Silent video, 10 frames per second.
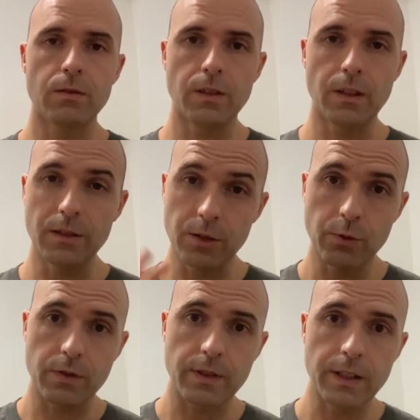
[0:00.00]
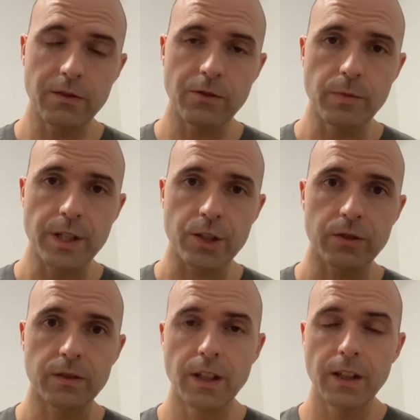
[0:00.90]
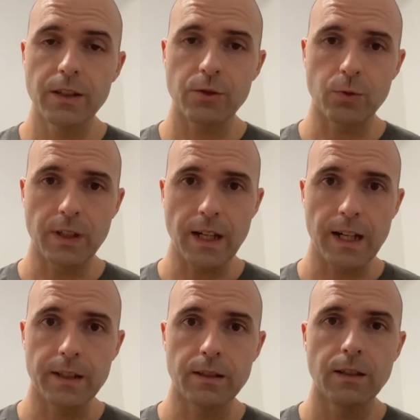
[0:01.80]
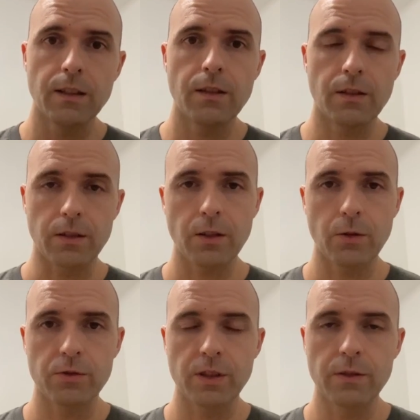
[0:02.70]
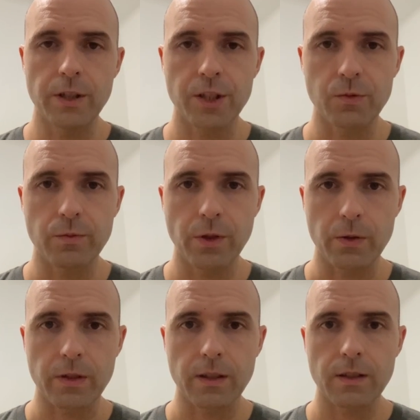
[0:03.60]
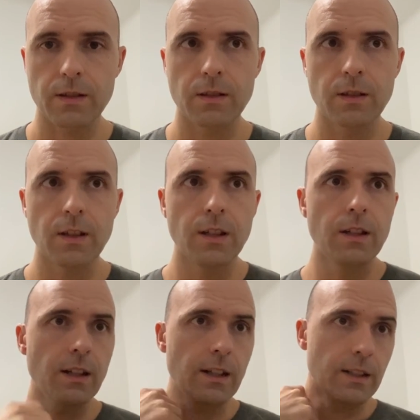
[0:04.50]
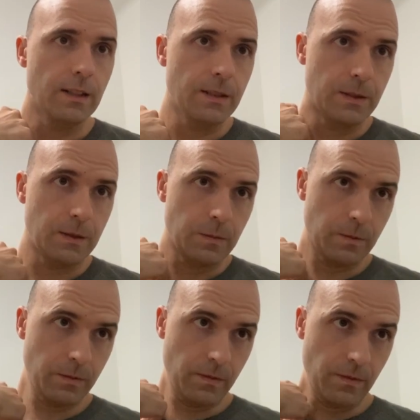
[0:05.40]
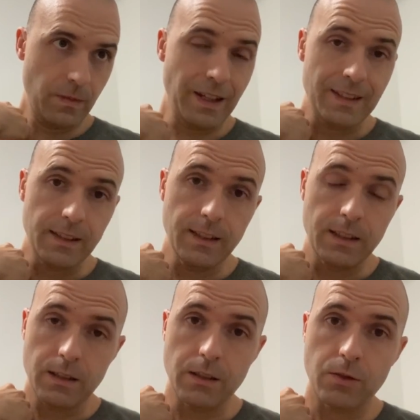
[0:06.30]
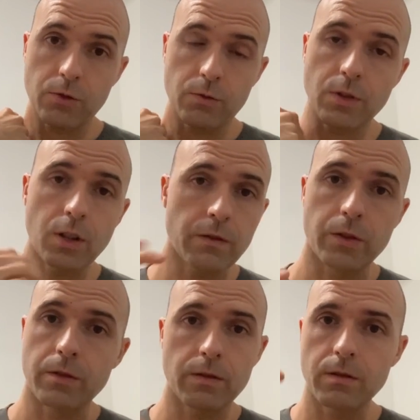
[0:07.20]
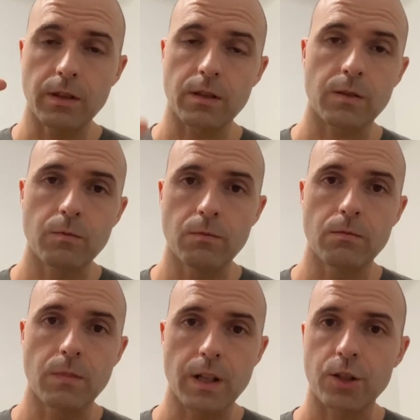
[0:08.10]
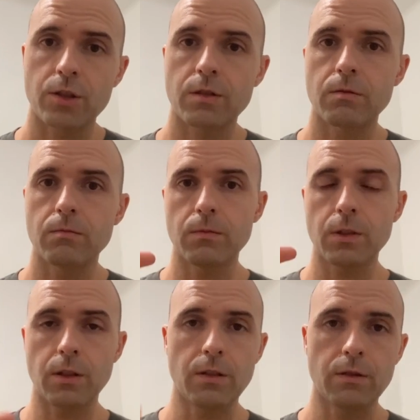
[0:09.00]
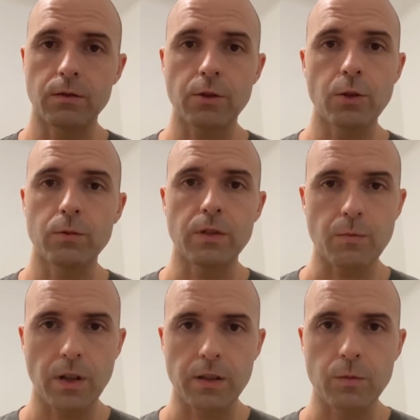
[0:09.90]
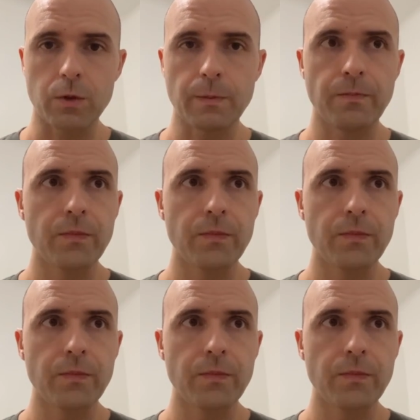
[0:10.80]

and use that information to guide the code generation process. The idea is to cover as much kernel code as possible.